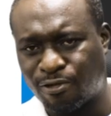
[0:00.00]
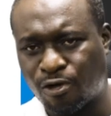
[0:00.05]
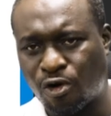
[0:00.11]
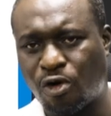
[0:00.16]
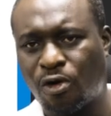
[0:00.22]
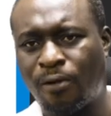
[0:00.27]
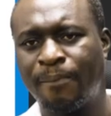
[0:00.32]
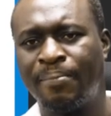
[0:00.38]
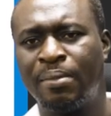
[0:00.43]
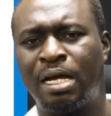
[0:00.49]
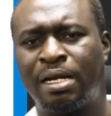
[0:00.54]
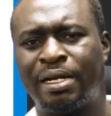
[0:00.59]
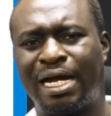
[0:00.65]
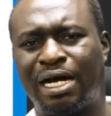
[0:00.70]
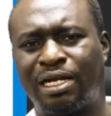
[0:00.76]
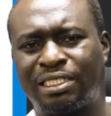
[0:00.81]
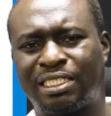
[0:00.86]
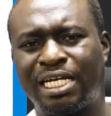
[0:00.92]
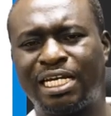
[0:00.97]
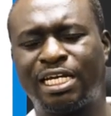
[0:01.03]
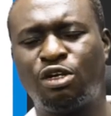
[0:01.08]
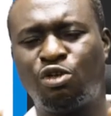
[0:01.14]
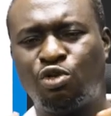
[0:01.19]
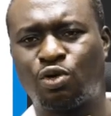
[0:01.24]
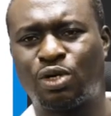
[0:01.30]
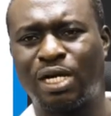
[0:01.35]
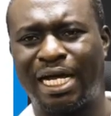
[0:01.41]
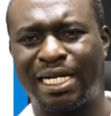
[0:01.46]
four. Now, take a
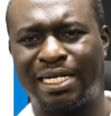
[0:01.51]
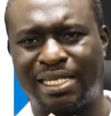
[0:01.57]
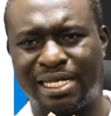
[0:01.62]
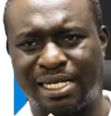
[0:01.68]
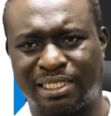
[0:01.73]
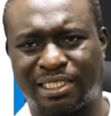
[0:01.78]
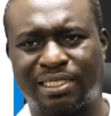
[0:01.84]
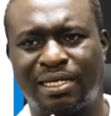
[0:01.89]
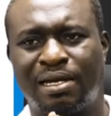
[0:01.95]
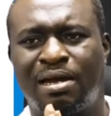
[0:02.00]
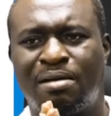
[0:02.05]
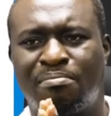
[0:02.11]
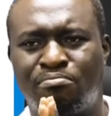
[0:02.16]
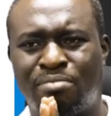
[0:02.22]
look at this.